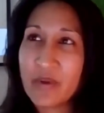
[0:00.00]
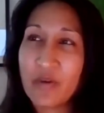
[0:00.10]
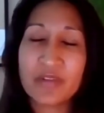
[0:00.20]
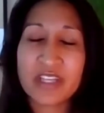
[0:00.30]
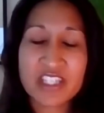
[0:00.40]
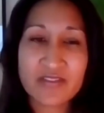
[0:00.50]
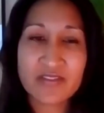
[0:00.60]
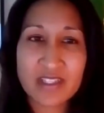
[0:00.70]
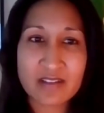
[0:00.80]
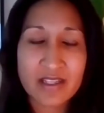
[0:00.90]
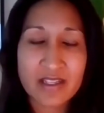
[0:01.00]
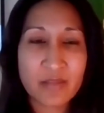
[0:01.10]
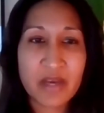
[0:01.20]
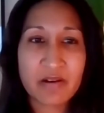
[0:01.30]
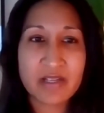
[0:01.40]
hopefully a shift in
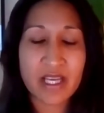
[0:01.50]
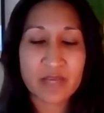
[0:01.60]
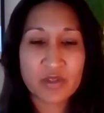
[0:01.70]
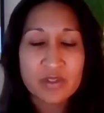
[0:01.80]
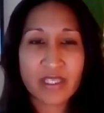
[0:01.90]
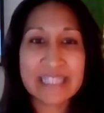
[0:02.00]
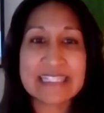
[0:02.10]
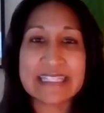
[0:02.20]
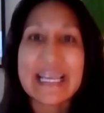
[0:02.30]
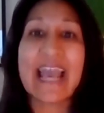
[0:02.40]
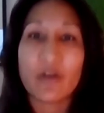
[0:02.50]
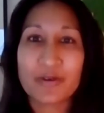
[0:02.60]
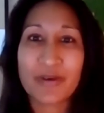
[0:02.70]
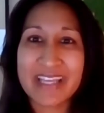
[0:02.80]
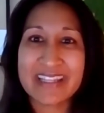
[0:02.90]
the paradigm. So it's now,
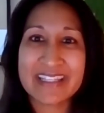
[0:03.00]
right?